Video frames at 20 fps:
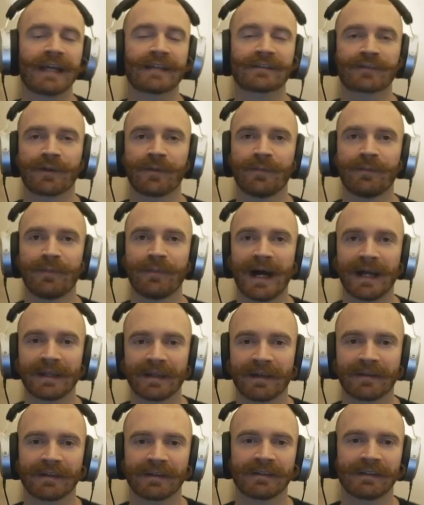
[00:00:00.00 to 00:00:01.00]
extra
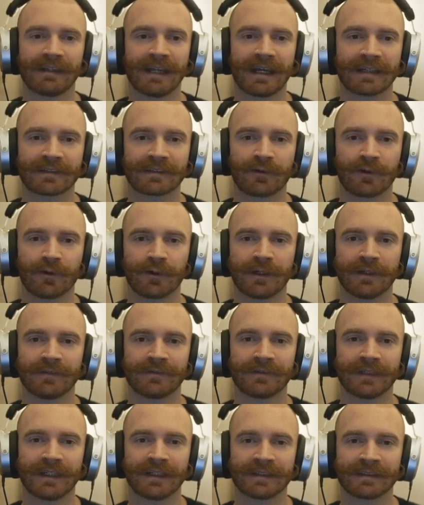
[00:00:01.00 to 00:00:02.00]
mana that Electro
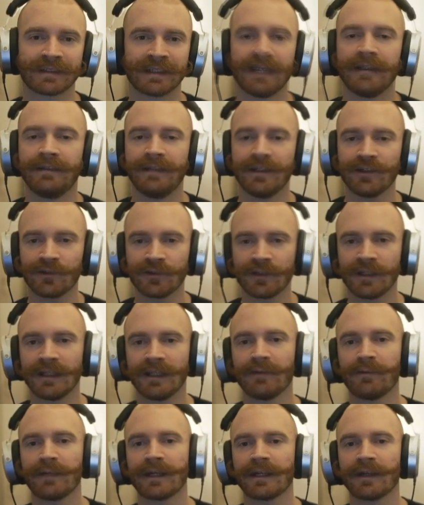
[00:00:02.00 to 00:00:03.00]
gives us.
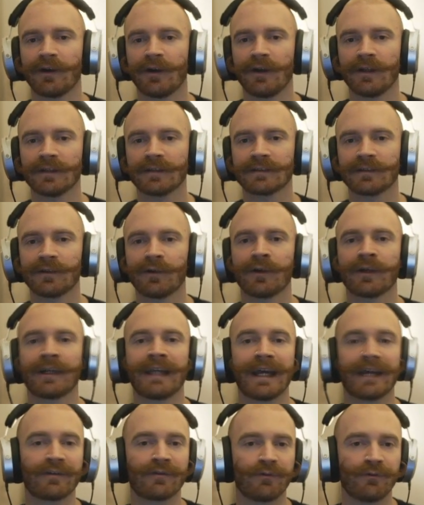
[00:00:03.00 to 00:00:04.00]
Additionally, we can also
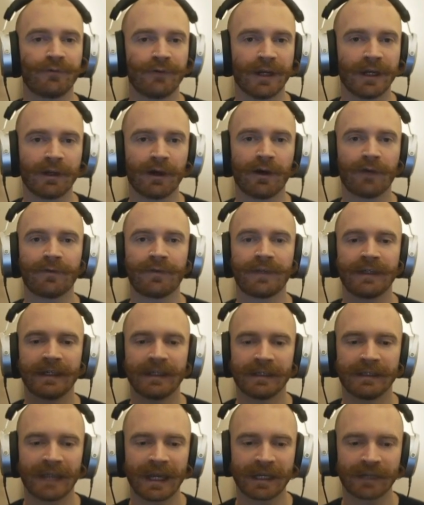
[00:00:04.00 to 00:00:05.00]
get rid of the
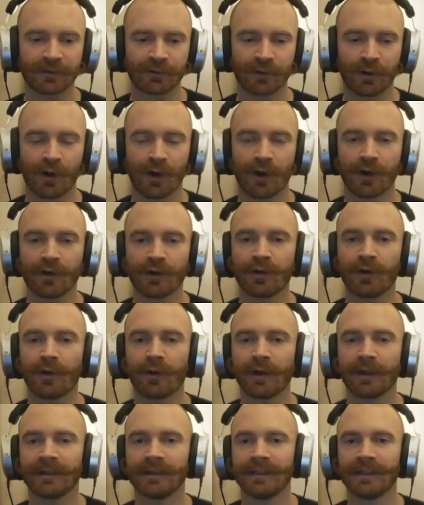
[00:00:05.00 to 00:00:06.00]
Electro
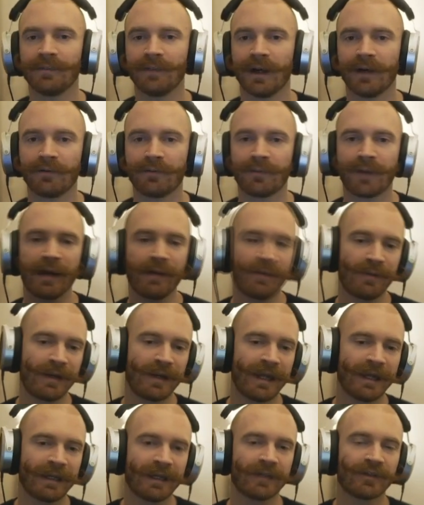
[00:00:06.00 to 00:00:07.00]
ongoing debuff by
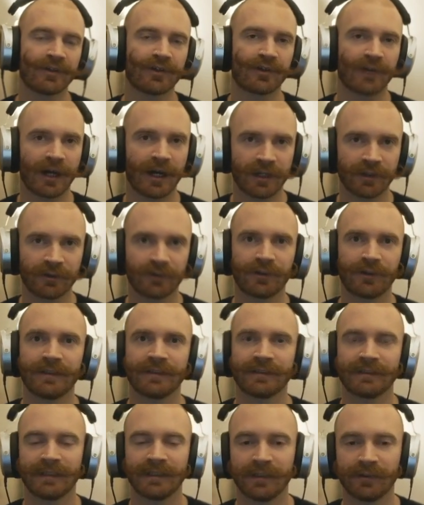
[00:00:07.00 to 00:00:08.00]
playing
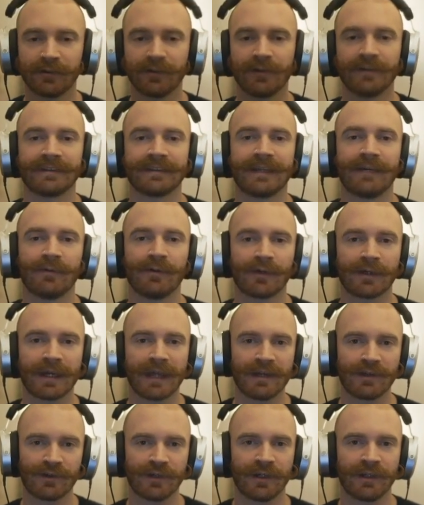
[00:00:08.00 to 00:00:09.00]
Enchantress into the same
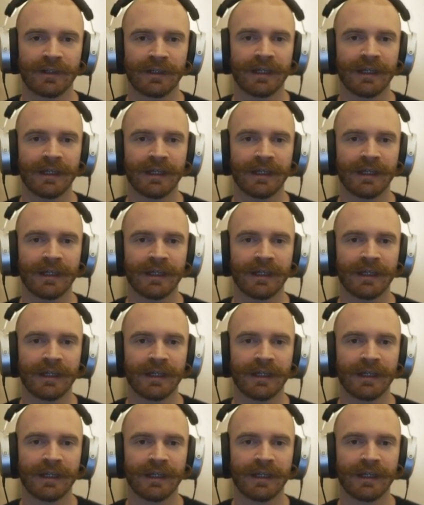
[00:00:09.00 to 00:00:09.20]
location.